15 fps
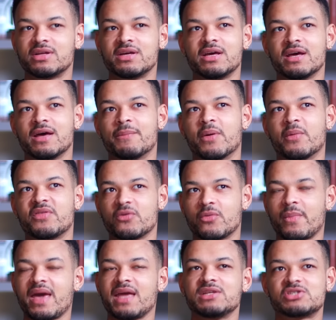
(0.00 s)
Mm-hmm. But with your
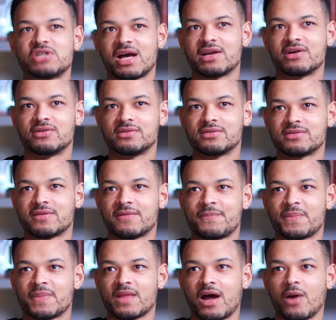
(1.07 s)
main channel,
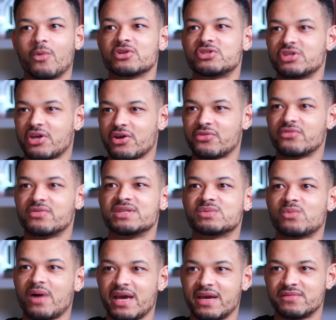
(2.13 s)
I watch you go through these
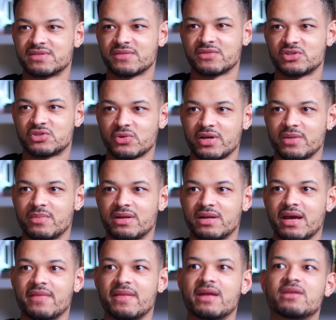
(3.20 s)
waves of enjoyment
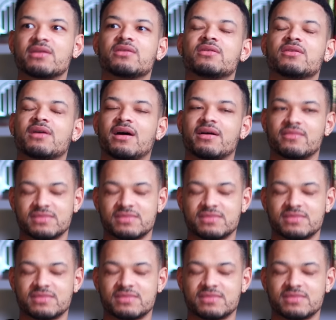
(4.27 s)
and then uh,